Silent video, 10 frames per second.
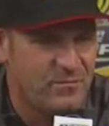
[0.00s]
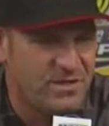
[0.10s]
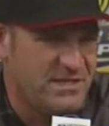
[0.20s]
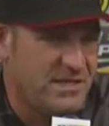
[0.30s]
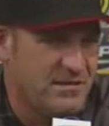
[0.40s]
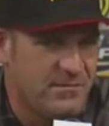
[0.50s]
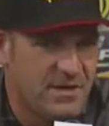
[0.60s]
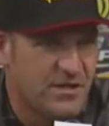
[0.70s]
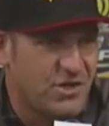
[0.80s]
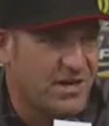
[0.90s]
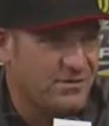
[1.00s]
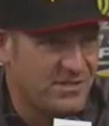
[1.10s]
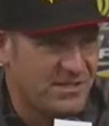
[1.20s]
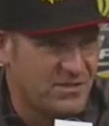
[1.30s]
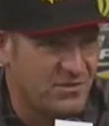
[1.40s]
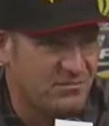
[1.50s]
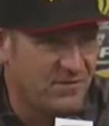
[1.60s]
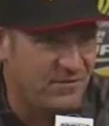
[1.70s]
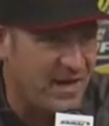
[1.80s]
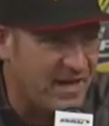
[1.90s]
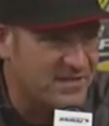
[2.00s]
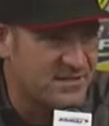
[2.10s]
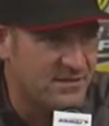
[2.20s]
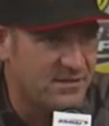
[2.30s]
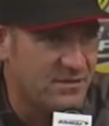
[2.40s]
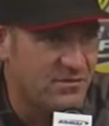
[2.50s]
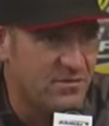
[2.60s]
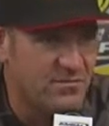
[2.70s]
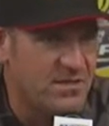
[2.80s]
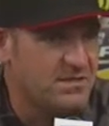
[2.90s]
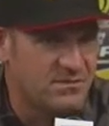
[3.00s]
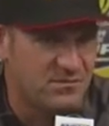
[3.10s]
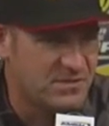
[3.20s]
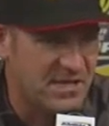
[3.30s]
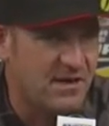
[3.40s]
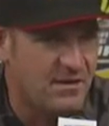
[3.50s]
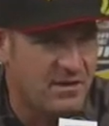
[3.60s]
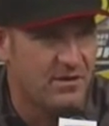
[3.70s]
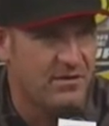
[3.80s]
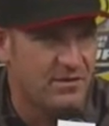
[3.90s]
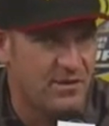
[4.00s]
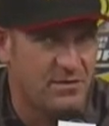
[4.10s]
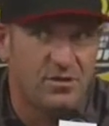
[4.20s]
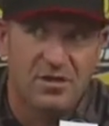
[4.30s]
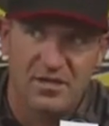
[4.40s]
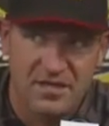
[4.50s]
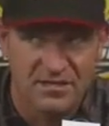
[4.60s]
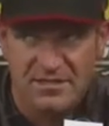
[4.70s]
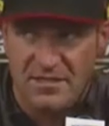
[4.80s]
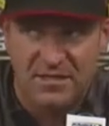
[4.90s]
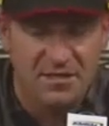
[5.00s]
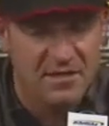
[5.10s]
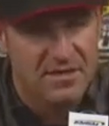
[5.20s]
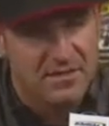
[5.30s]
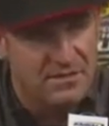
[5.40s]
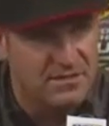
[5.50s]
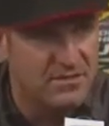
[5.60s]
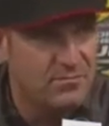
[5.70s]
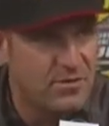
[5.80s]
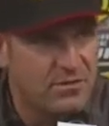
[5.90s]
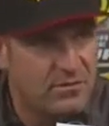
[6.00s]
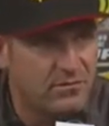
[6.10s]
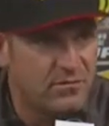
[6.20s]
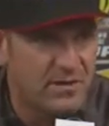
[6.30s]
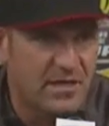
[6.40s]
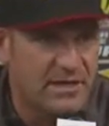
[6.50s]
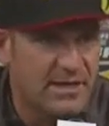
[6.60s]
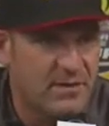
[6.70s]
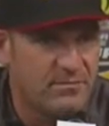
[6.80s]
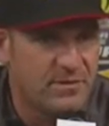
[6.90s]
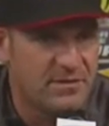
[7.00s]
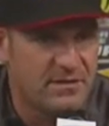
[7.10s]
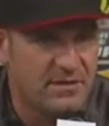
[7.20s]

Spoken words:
we did. Track was extremely fast. You know, the mist was out of here, and you can kind of see the sun burning through right now. But